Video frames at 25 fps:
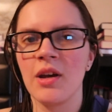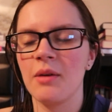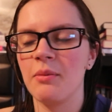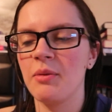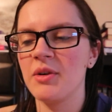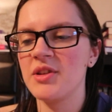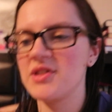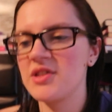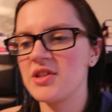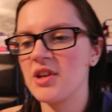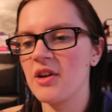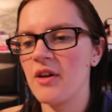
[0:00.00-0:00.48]

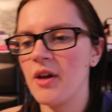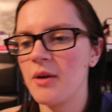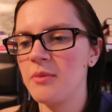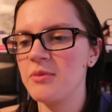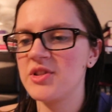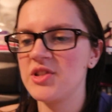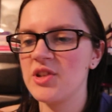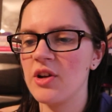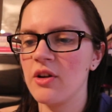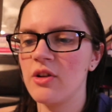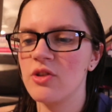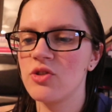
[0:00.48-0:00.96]
but still, I'm
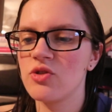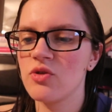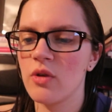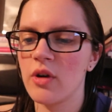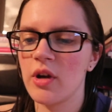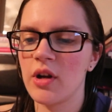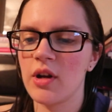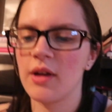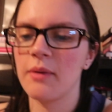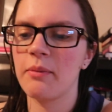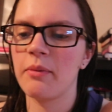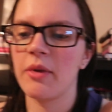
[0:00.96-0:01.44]
still
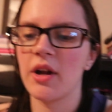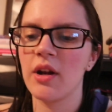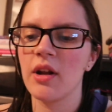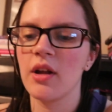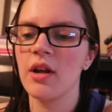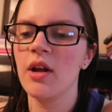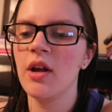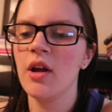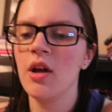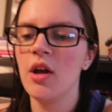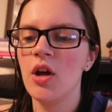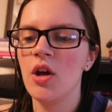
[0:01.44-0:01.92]
enjoying it, but
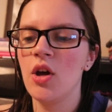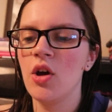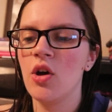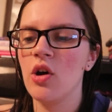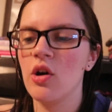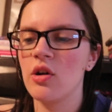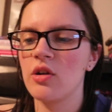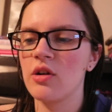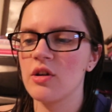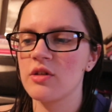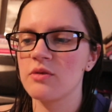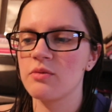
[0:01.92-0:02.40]

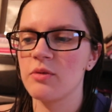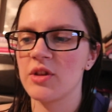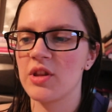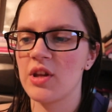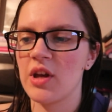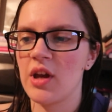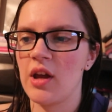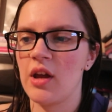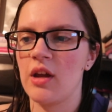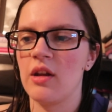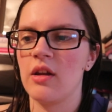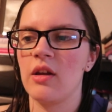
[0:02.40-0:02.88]
who knows what
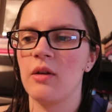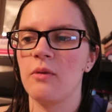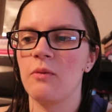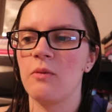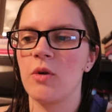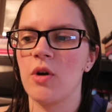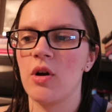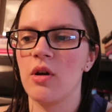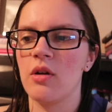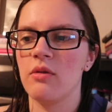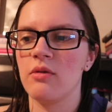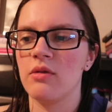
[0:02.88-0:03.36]
the ending,
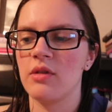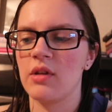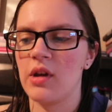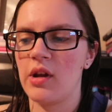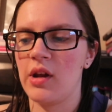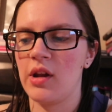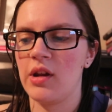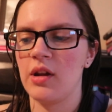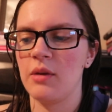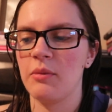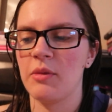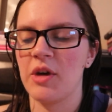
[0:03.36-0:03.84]
what the
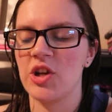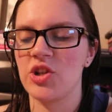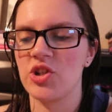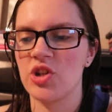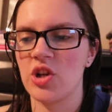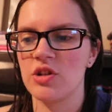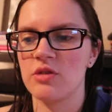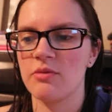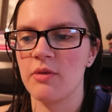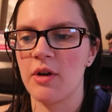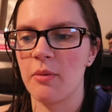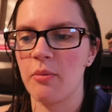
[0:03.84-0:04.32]
ending might
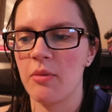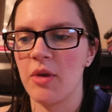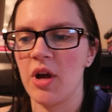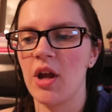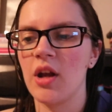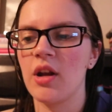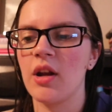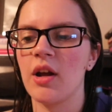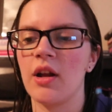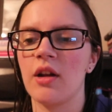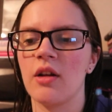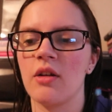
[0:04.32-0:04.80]
change my
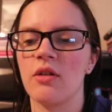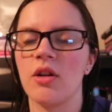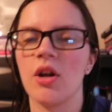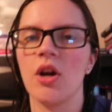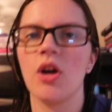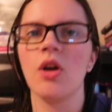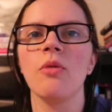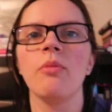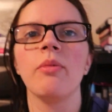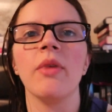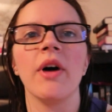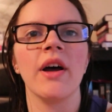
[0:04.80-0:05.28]
mind, I don't
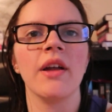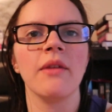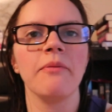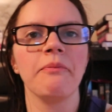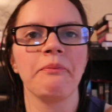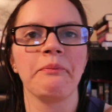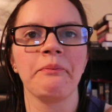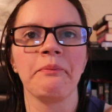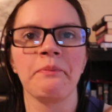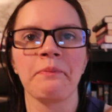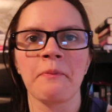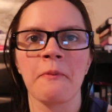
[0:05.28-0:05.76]
know, but
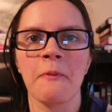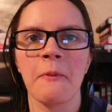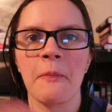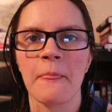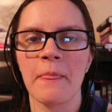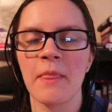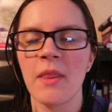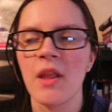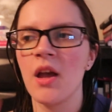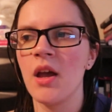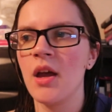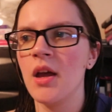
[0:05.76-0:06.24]

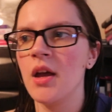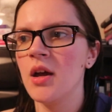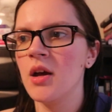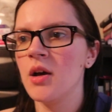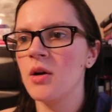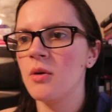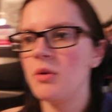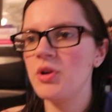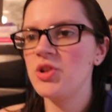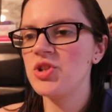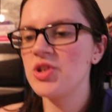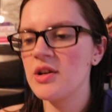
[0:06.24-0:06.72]

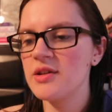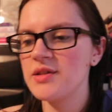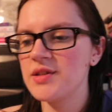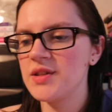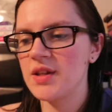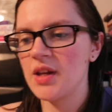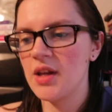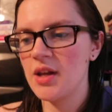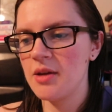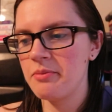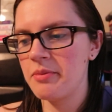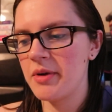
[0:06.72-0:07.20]
we shall
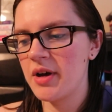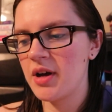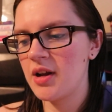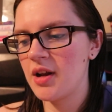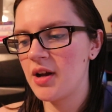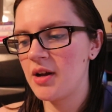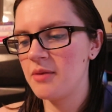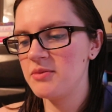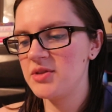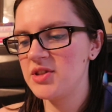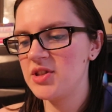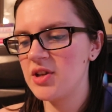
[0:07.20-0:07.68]
see, but
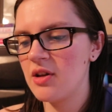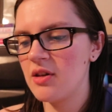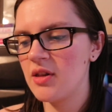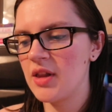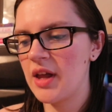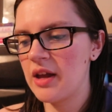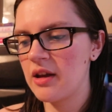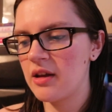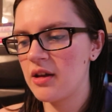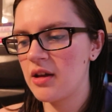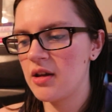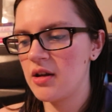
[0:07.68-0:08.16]
I'm still
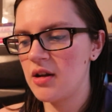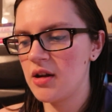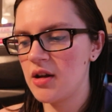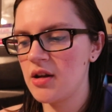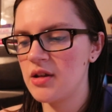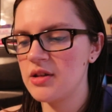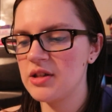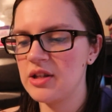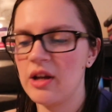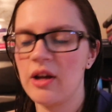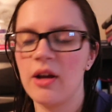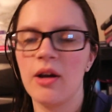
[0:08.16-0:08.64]
liking
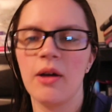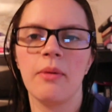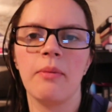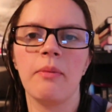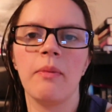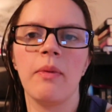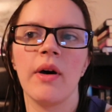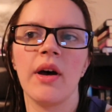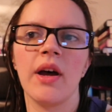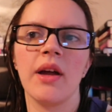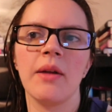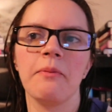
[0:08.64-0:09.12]
it,
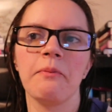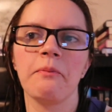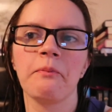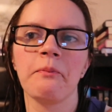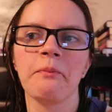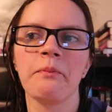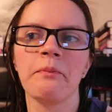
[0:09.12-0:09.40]
but